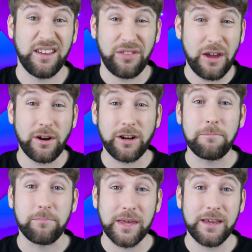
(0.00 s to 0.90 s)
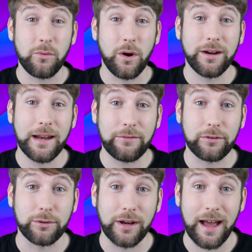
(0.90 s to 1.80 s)
If they're at a B1
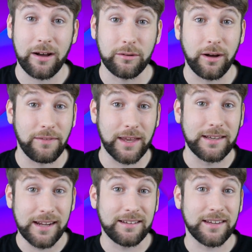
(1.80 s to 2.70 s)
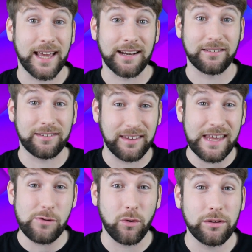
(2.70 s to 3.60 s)
level now and they need to get a
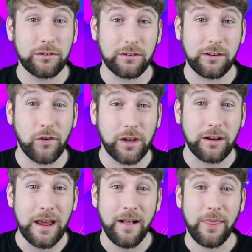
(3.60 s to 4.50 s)
C1 certificate,